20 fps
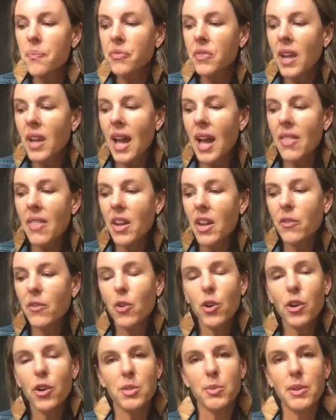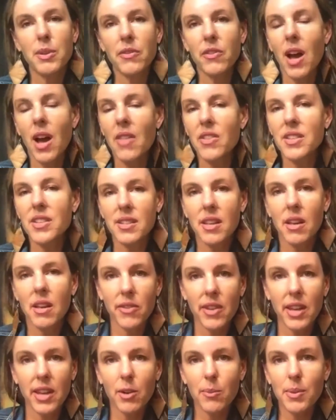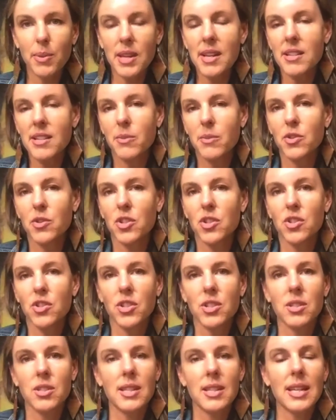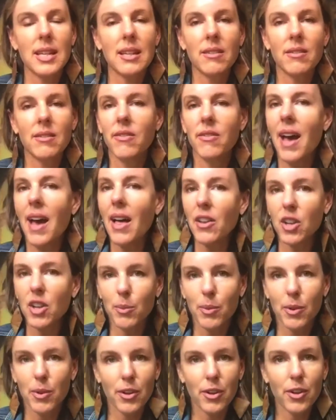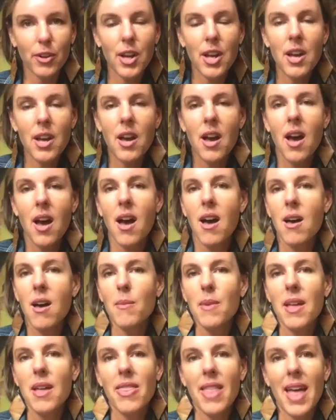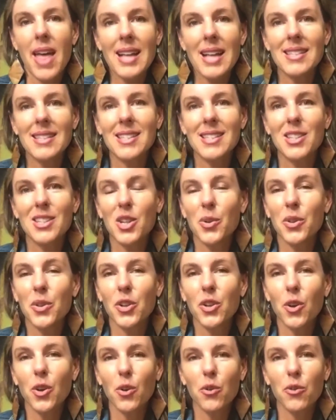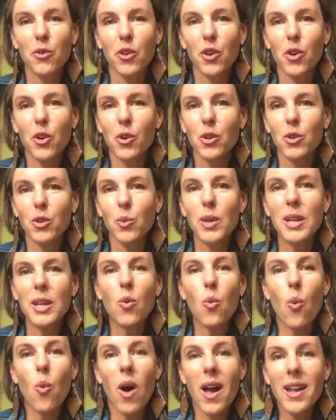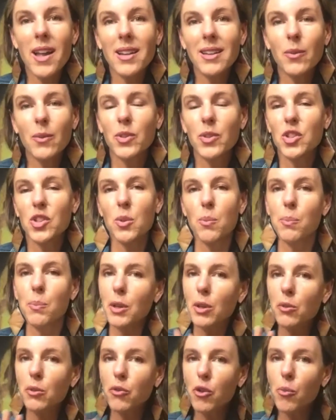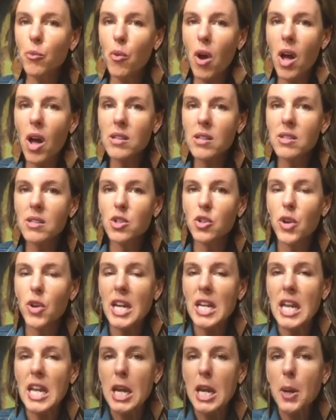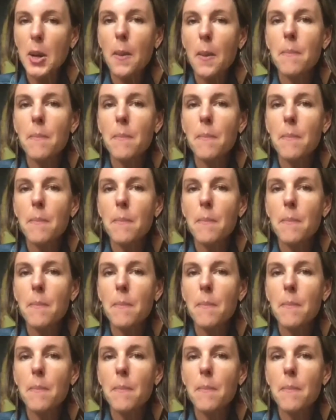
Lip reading: And then, of course, we've got the self-care piece, which is just invaluable. And that's, in the Go for Gold week 1, which the Build for Bronze training,